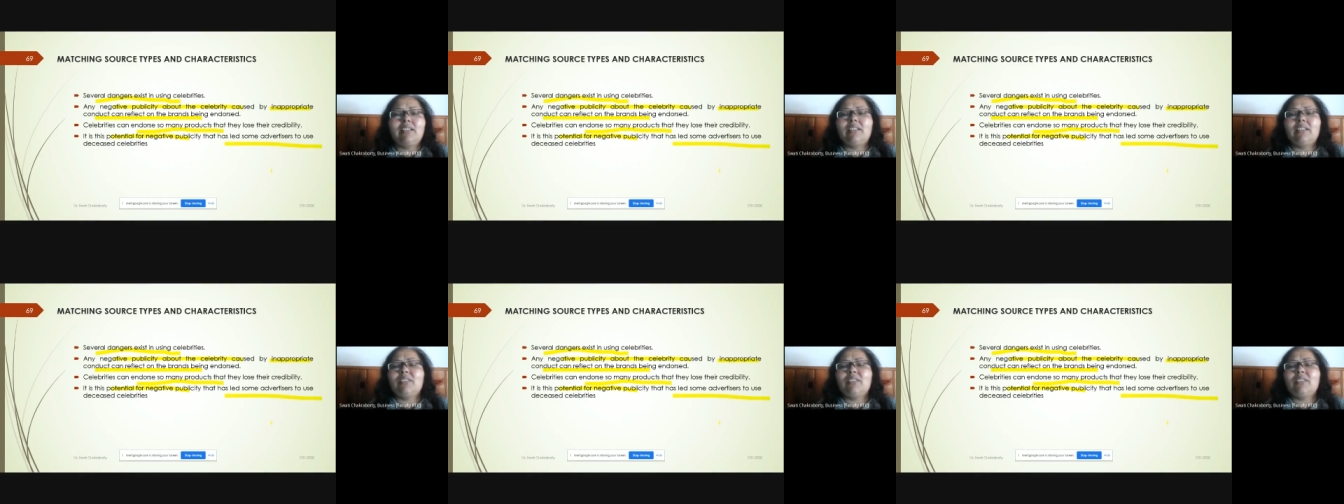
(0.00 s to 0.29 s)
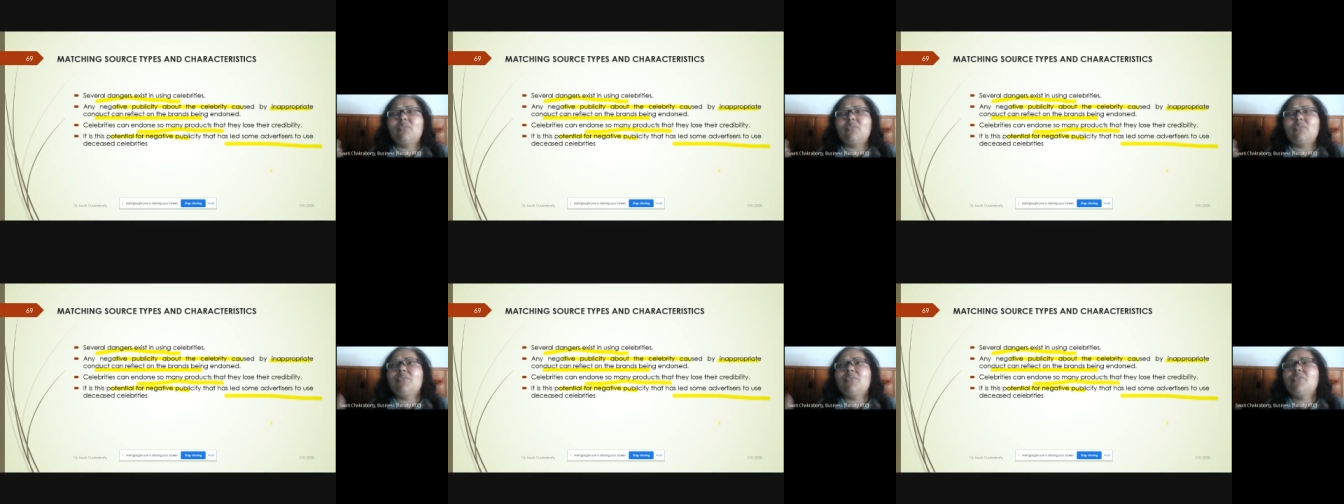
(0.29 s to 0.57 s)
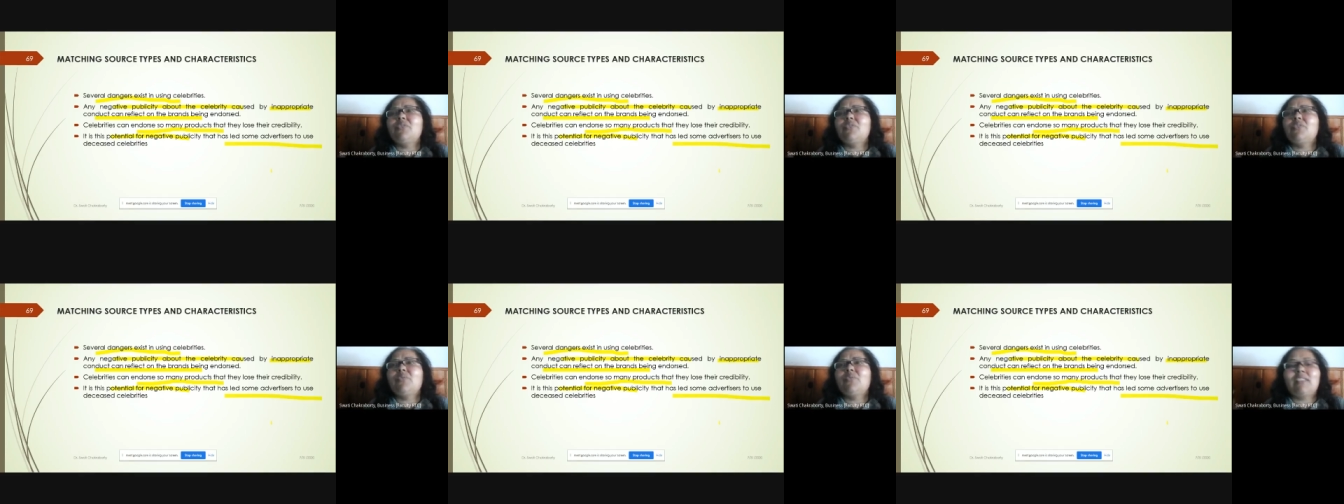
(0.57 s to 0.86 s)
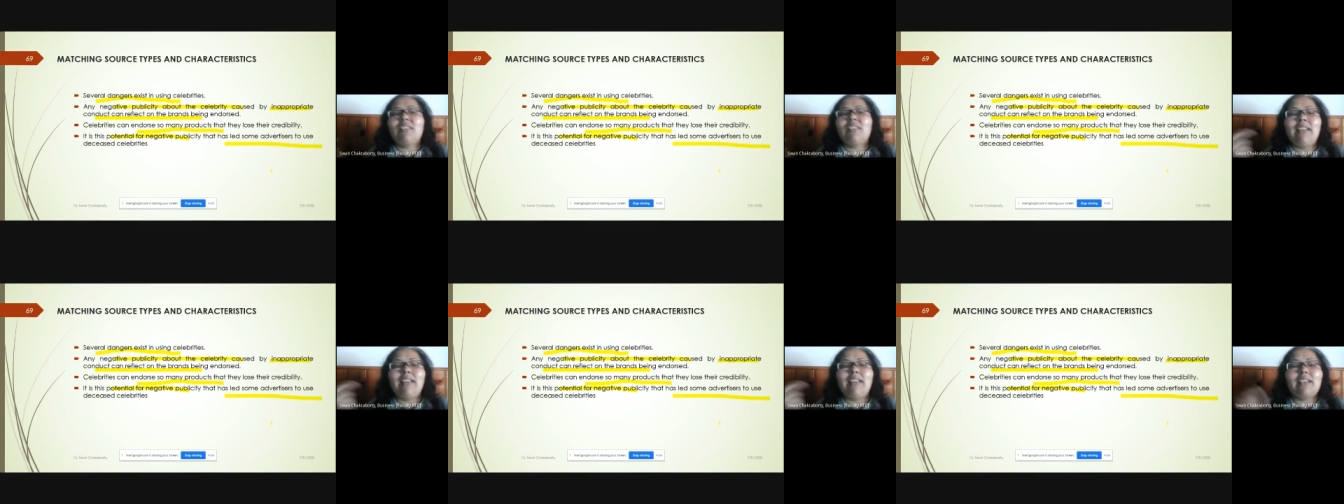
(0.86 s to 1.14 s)
to use
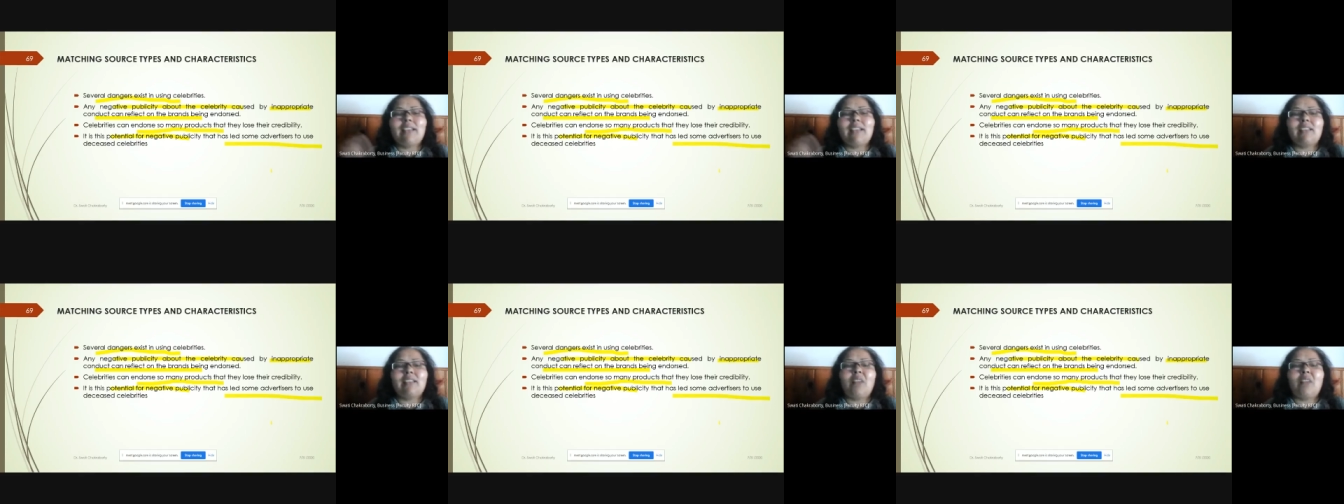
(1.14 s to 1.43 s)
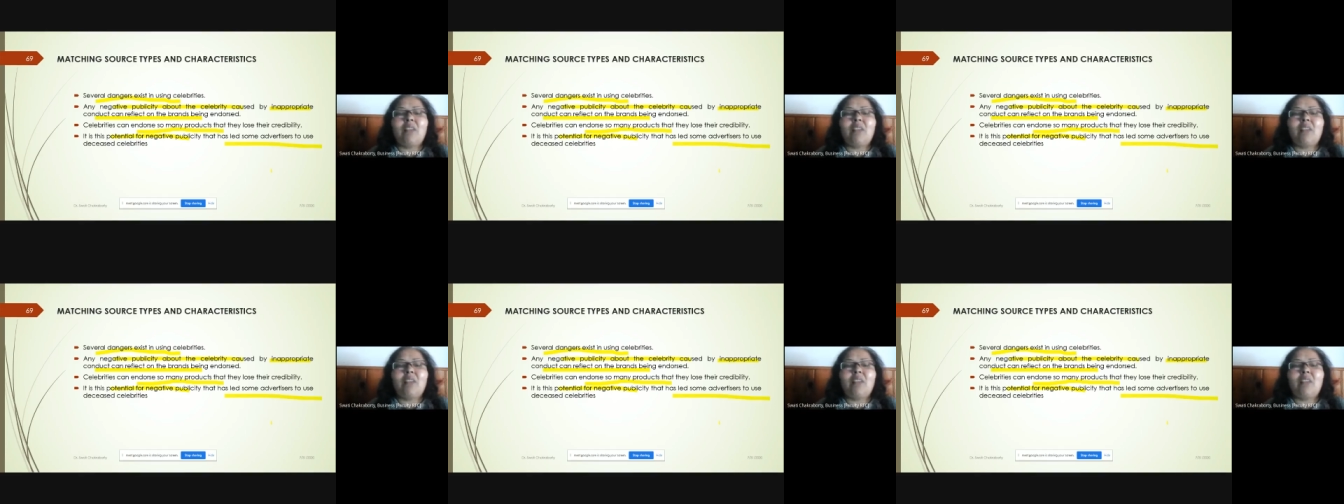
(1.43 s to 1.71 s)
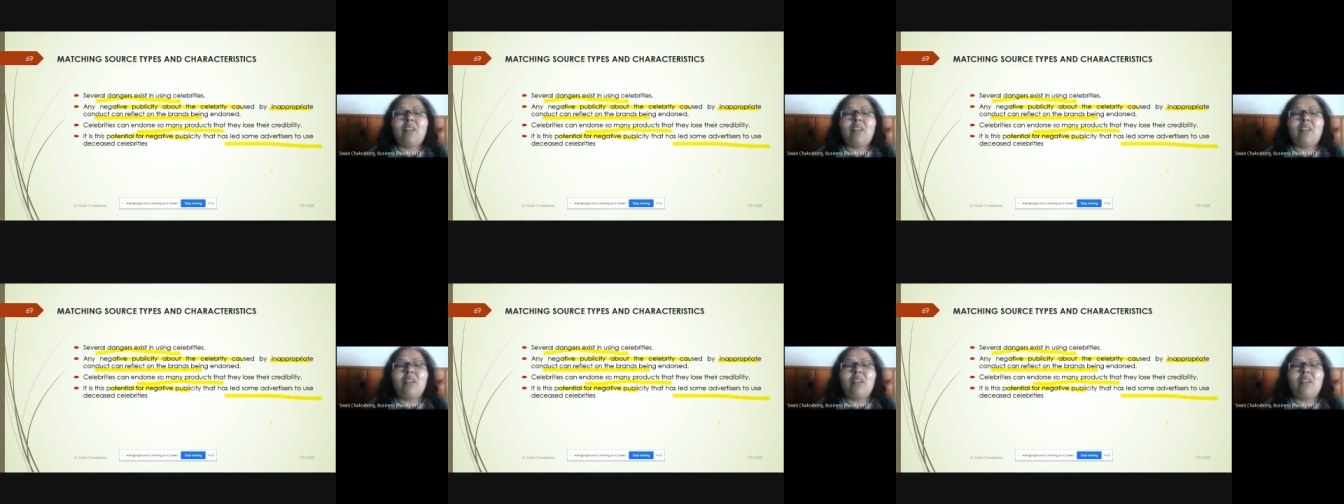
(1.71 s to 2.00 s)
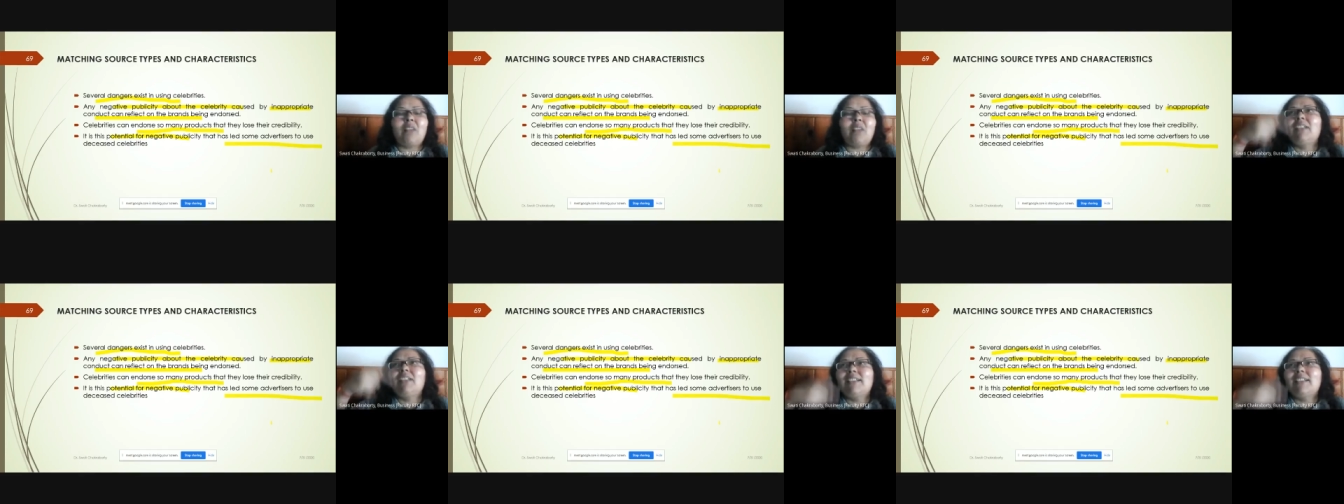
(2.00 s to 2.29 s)
less number of
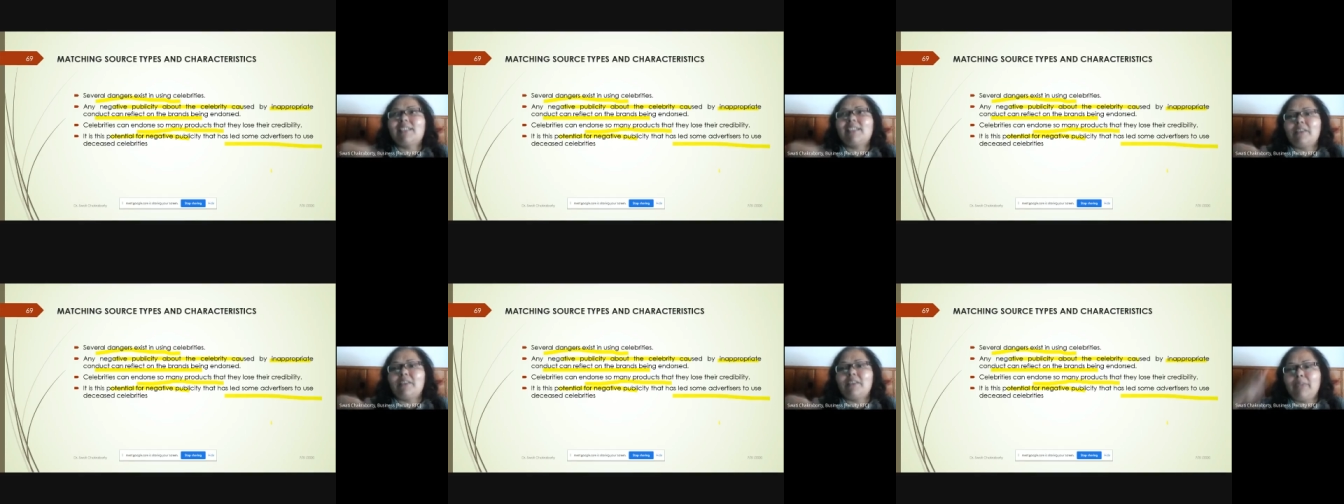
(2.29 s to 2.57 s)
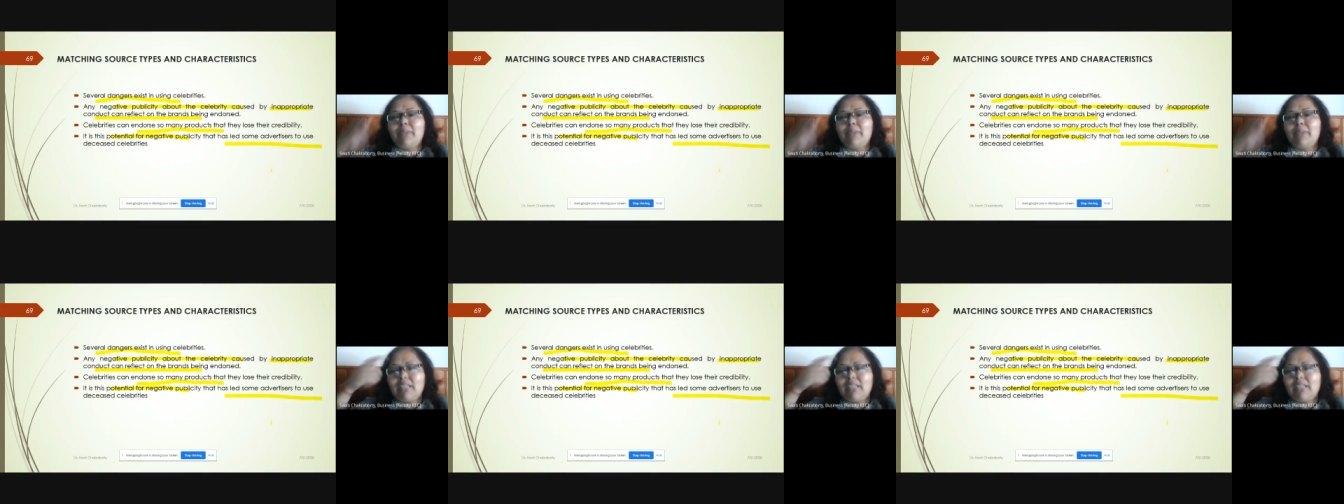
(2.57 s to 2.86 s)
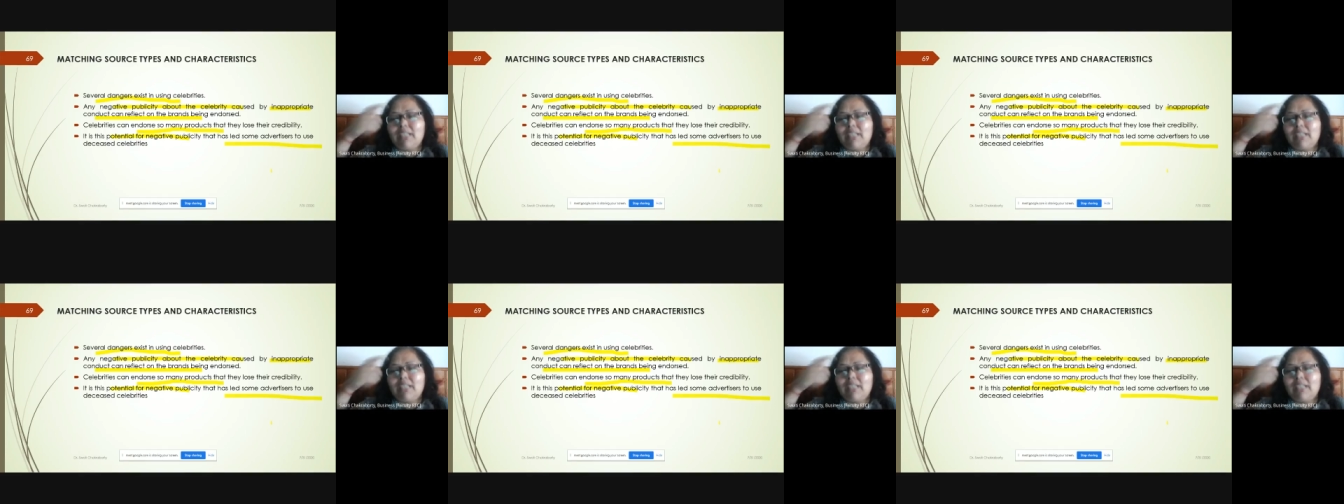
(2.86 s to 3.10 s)
celebrities.